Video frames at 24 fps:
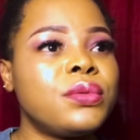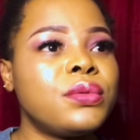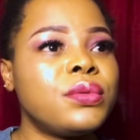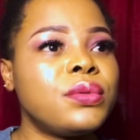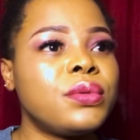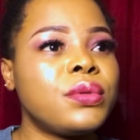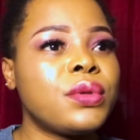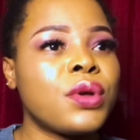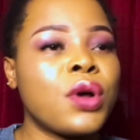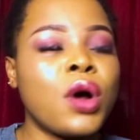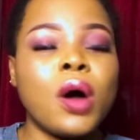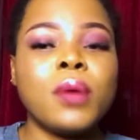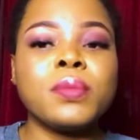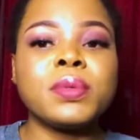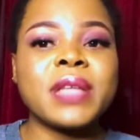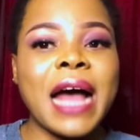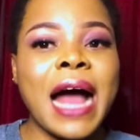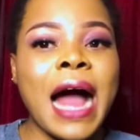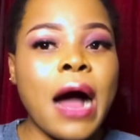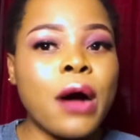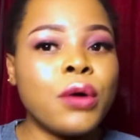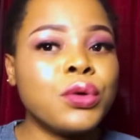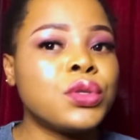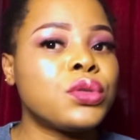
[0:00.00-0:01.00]
comes
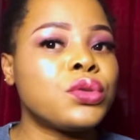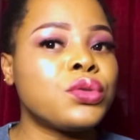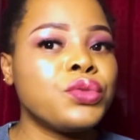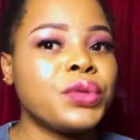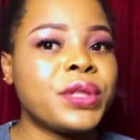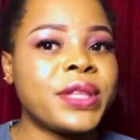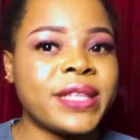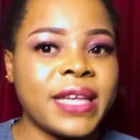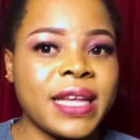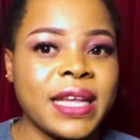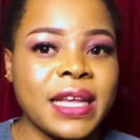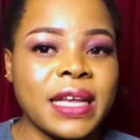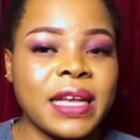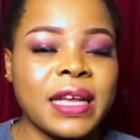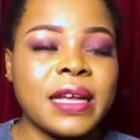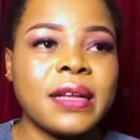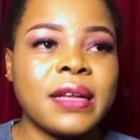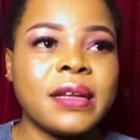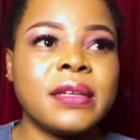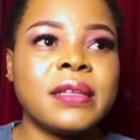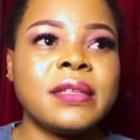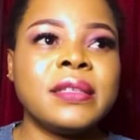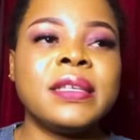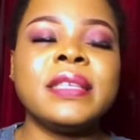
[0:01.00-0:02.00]
out to think
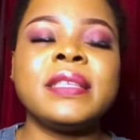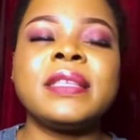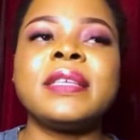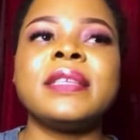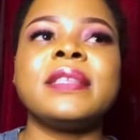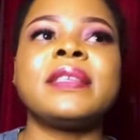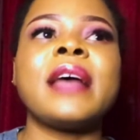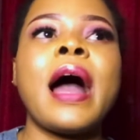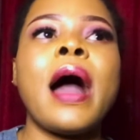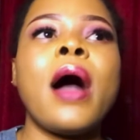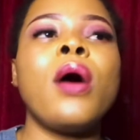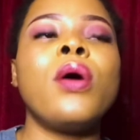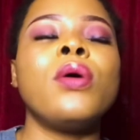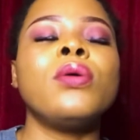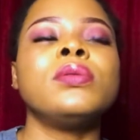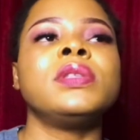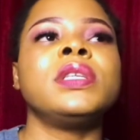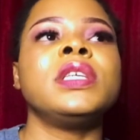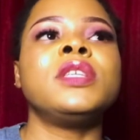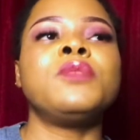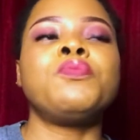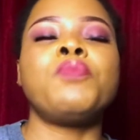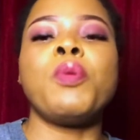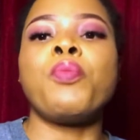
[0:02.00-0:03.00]
this is how
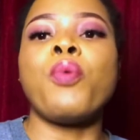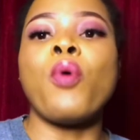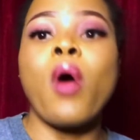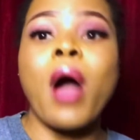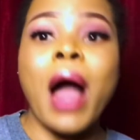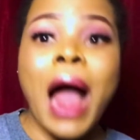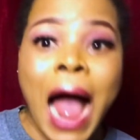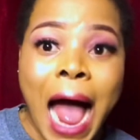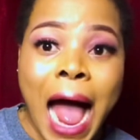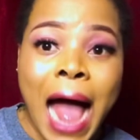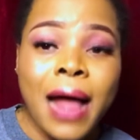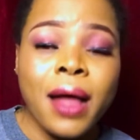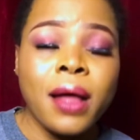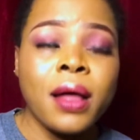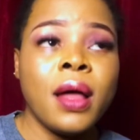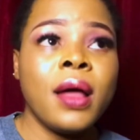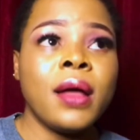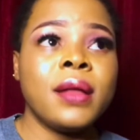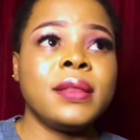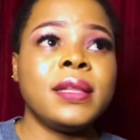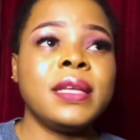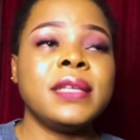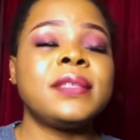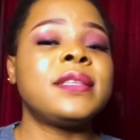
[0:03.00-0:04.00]
these people are,
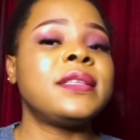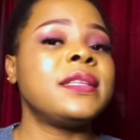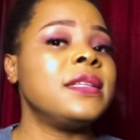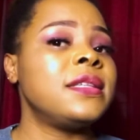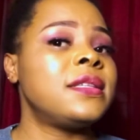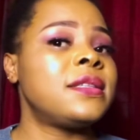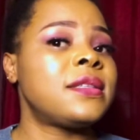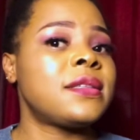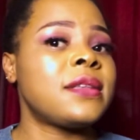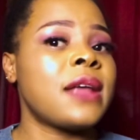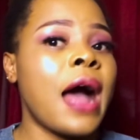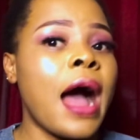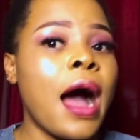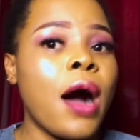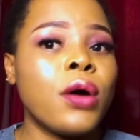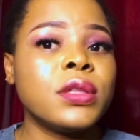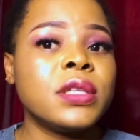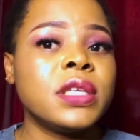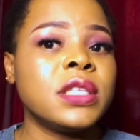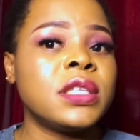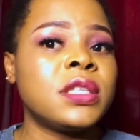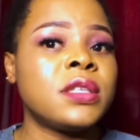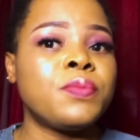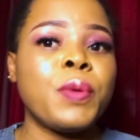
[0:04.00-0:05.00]
this is how
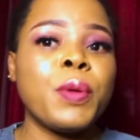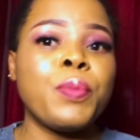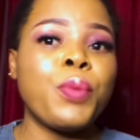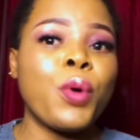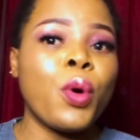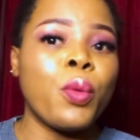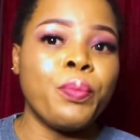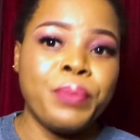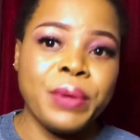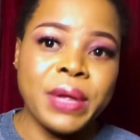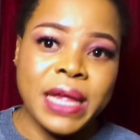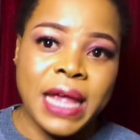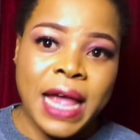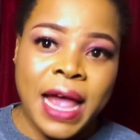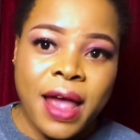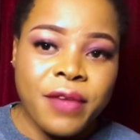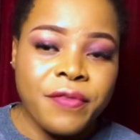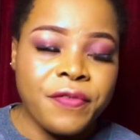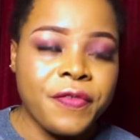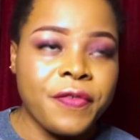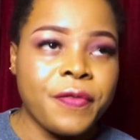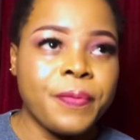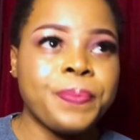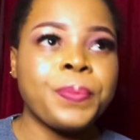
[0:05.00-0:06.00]
these people behave.
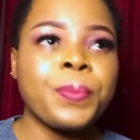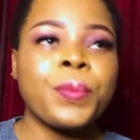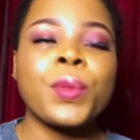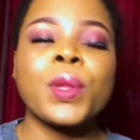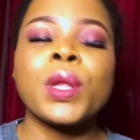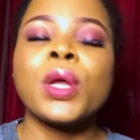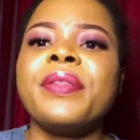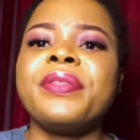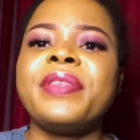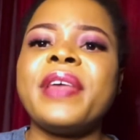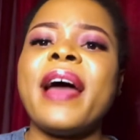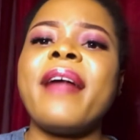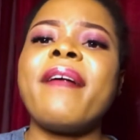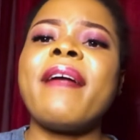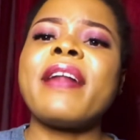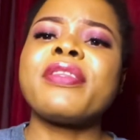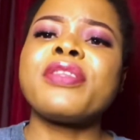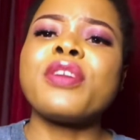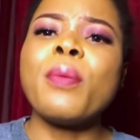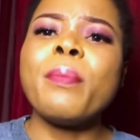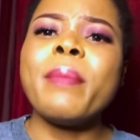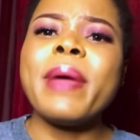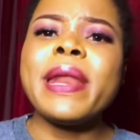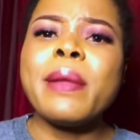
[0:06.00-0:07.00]
There are
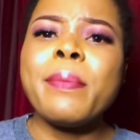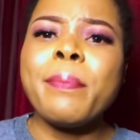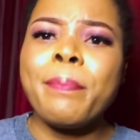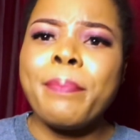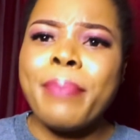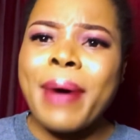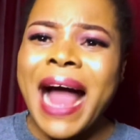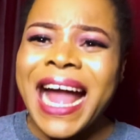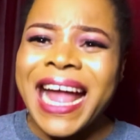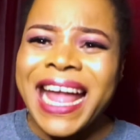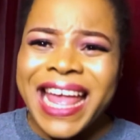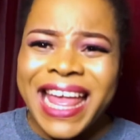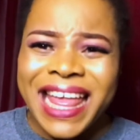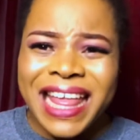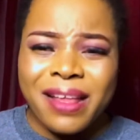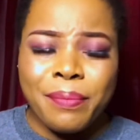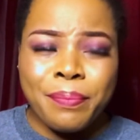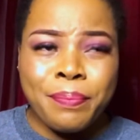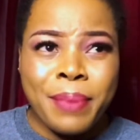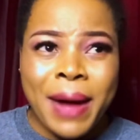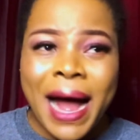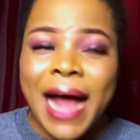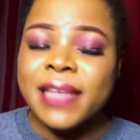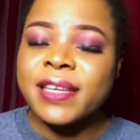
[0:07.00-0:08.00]
so many
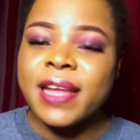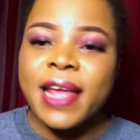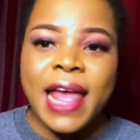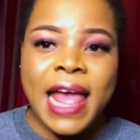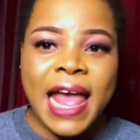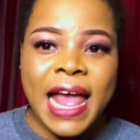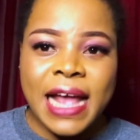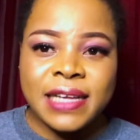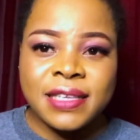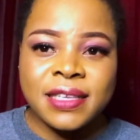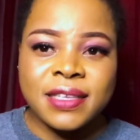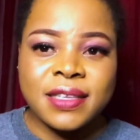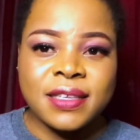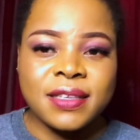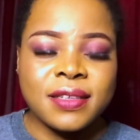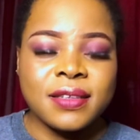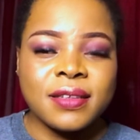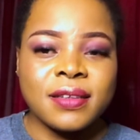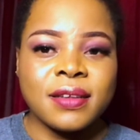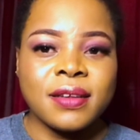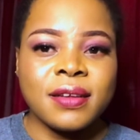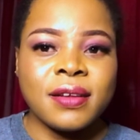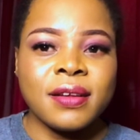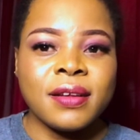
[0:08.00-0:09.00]
bad eggs
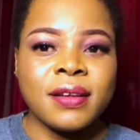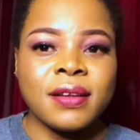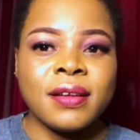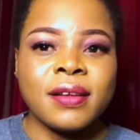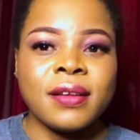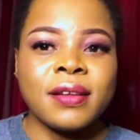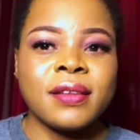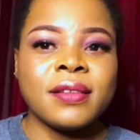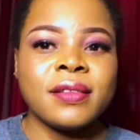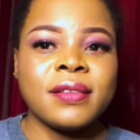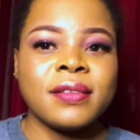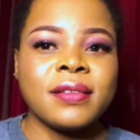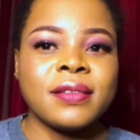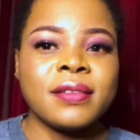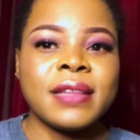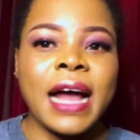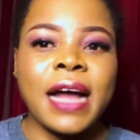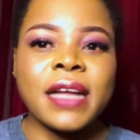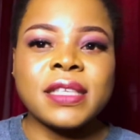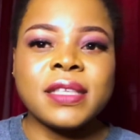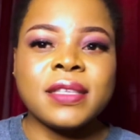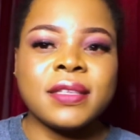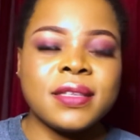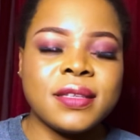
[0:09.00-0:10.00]

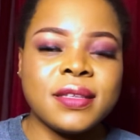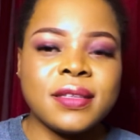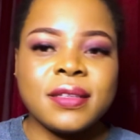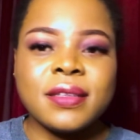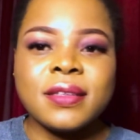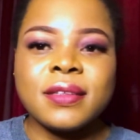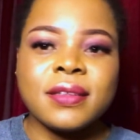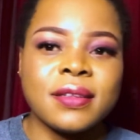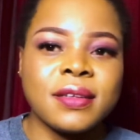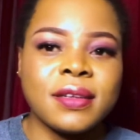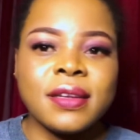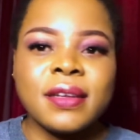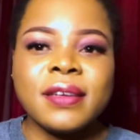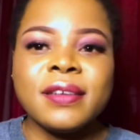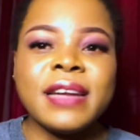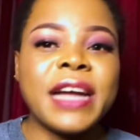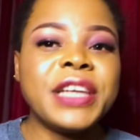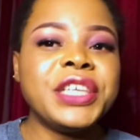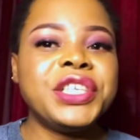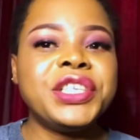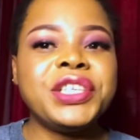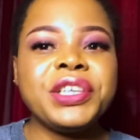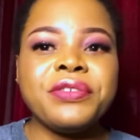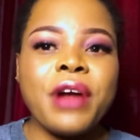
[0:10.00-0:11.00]
that
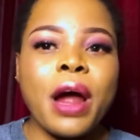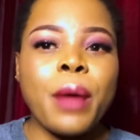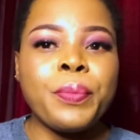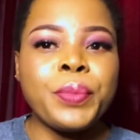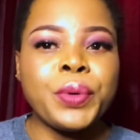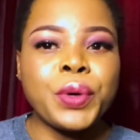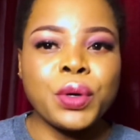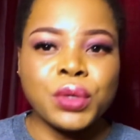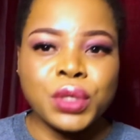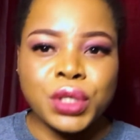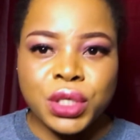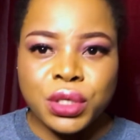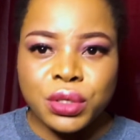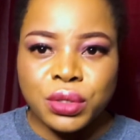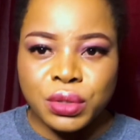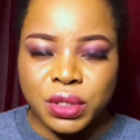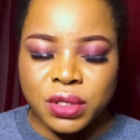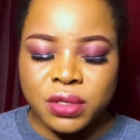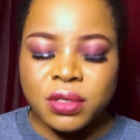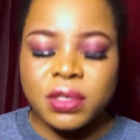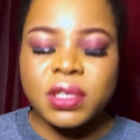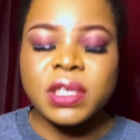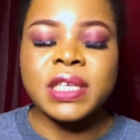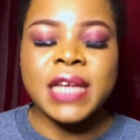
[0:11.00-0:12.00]
Nigeria
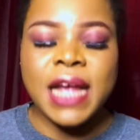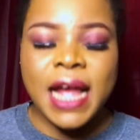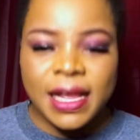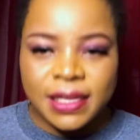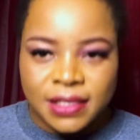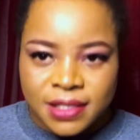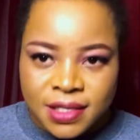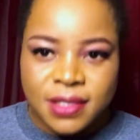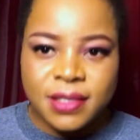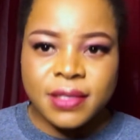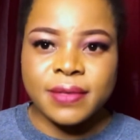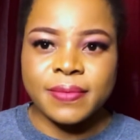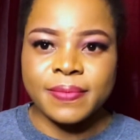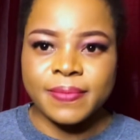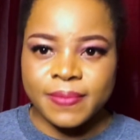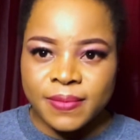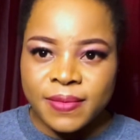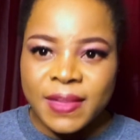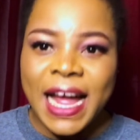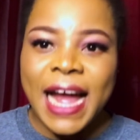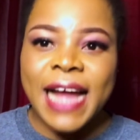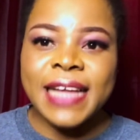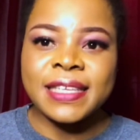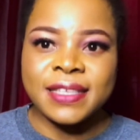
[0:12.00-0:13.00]
produced. Yes,
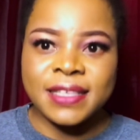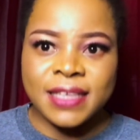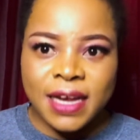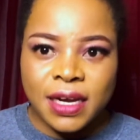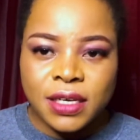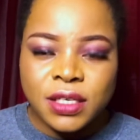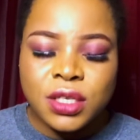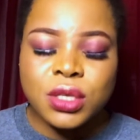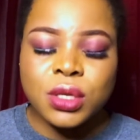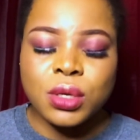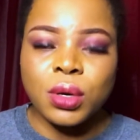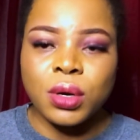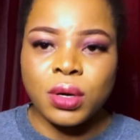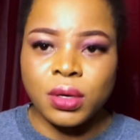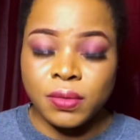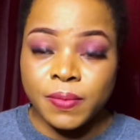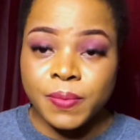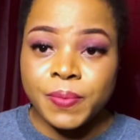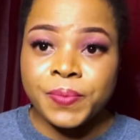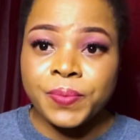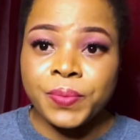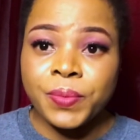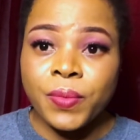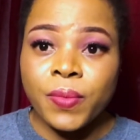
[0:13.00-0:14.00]
I said so.
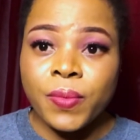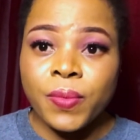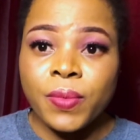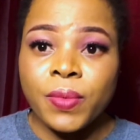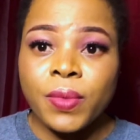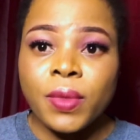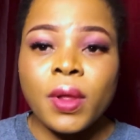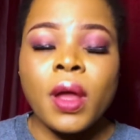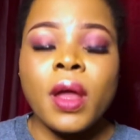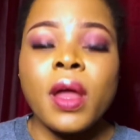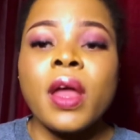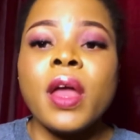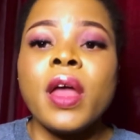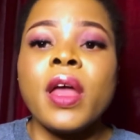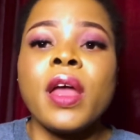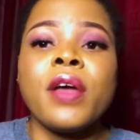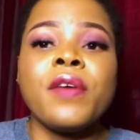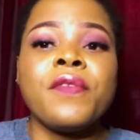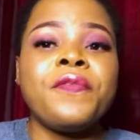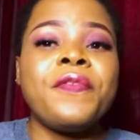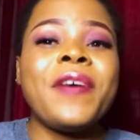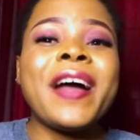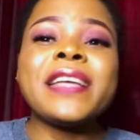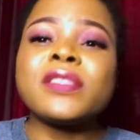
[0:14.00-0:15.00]

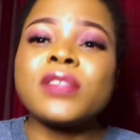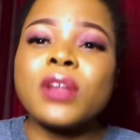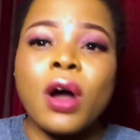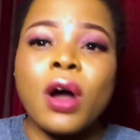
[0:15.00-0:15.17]
First of